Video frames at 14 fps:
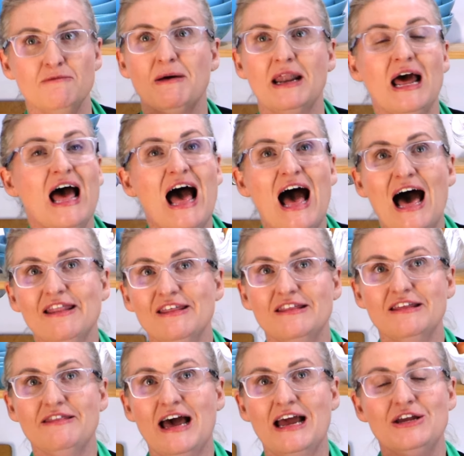But other
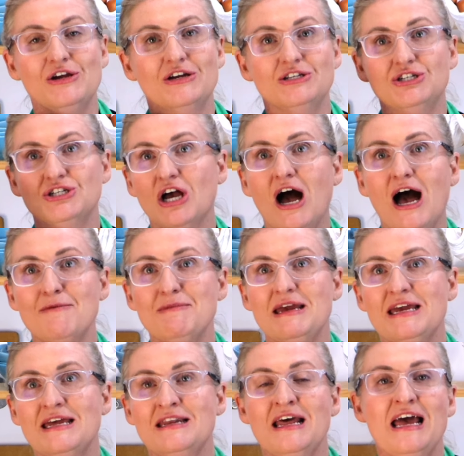than that, you can chime
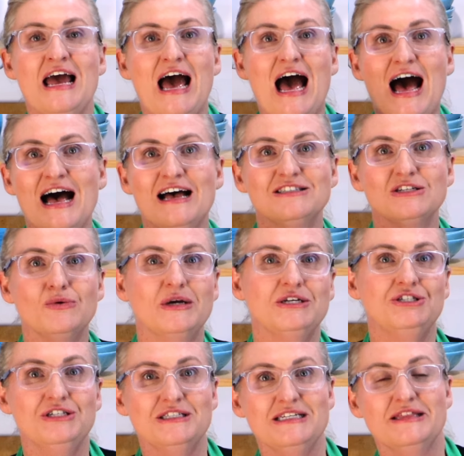in, ask
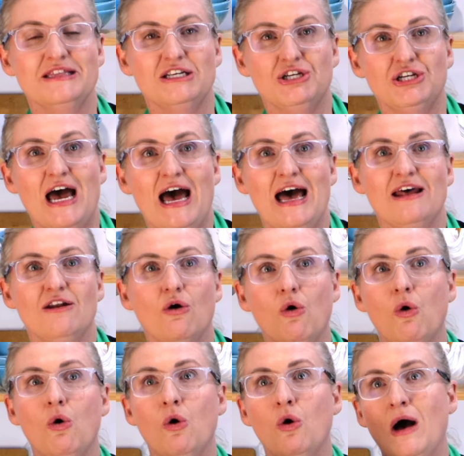questions in the chat,
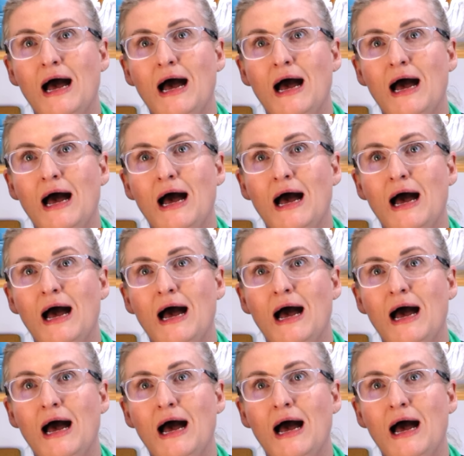or